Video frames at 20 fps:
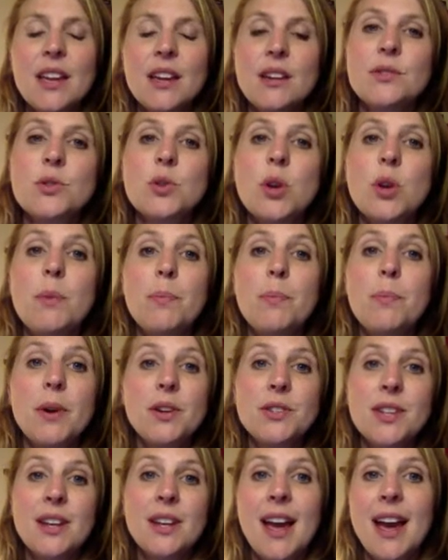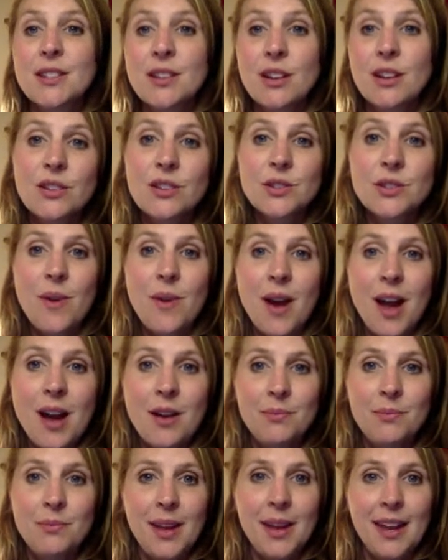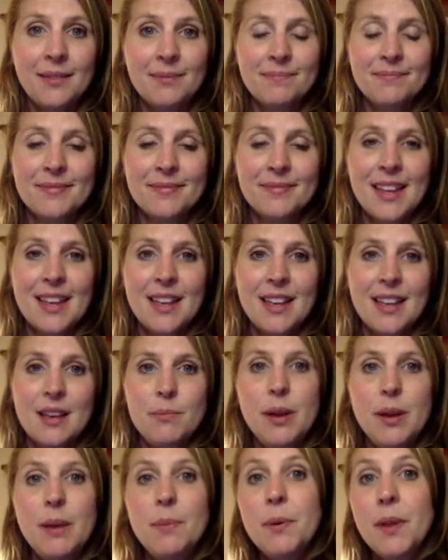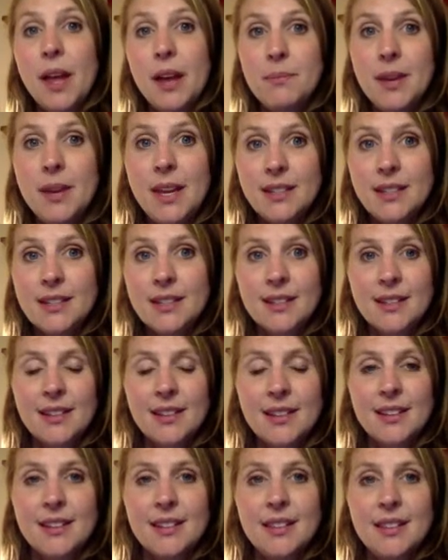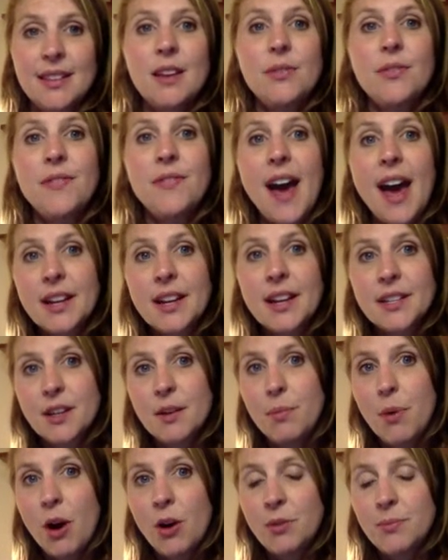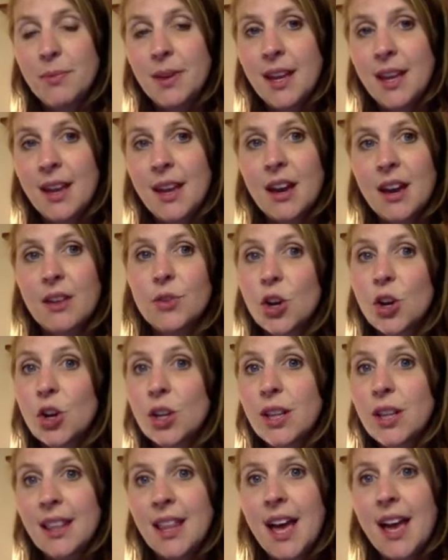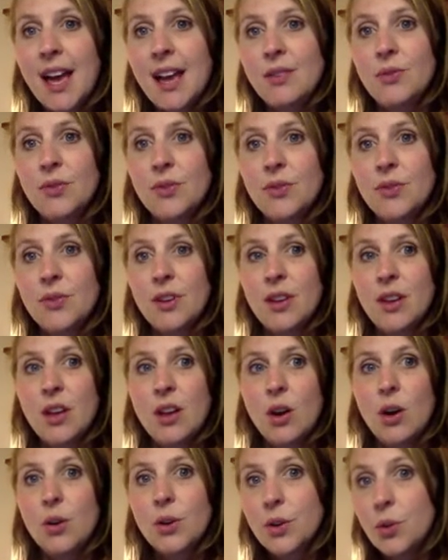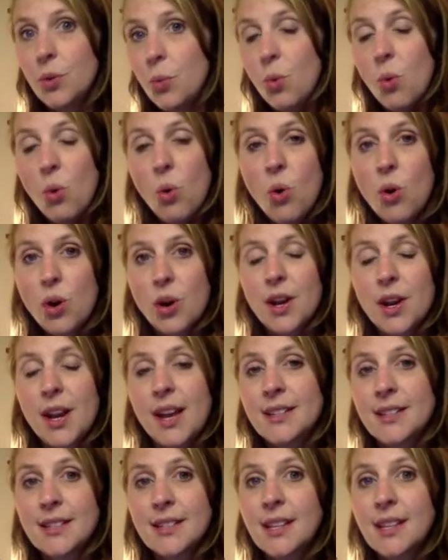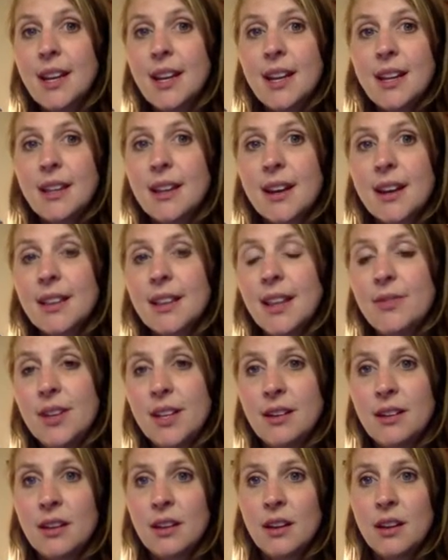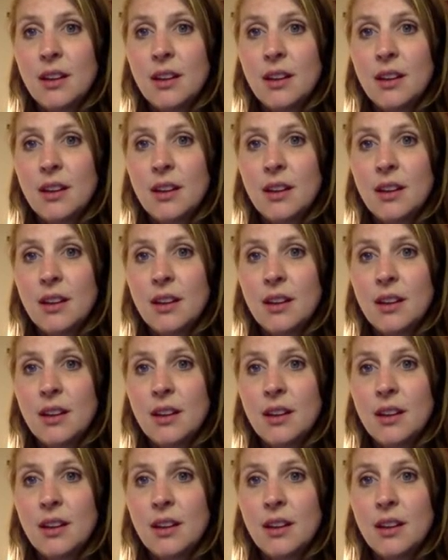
Trippers and askers surround me. People I meet, the effect upon me of early life, or the ward and city that I live in,